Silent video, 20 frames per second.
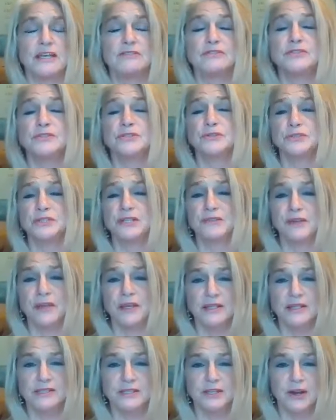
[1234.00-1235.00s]

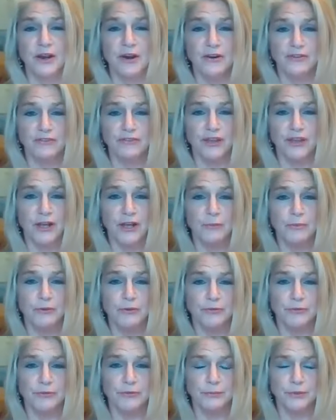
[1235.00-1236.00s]
certificates are
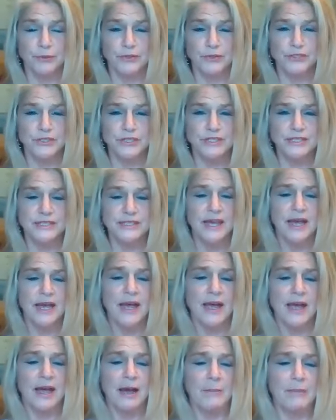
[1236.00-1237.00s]
available for purchase,
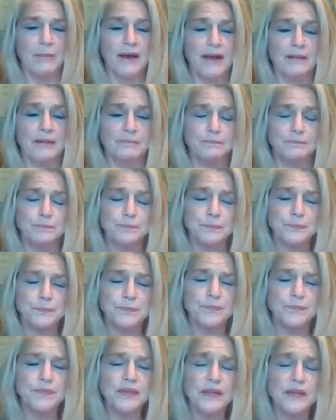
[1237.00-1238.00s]
but
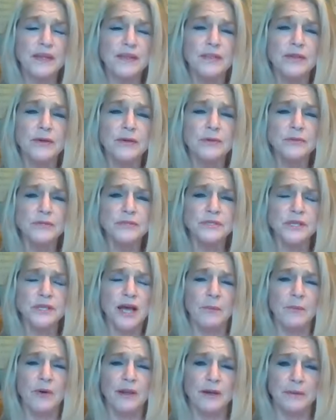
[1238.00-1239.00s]
those,
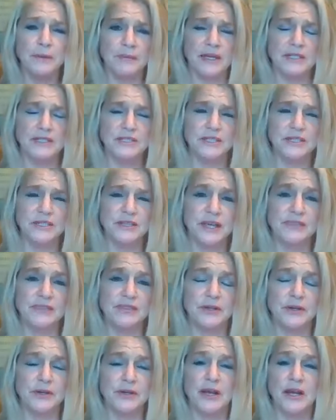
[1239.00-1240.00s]
I want to mention that
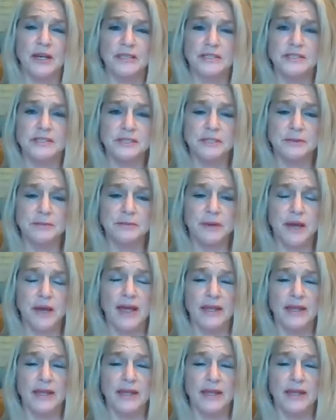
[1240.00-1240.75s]
they're custom.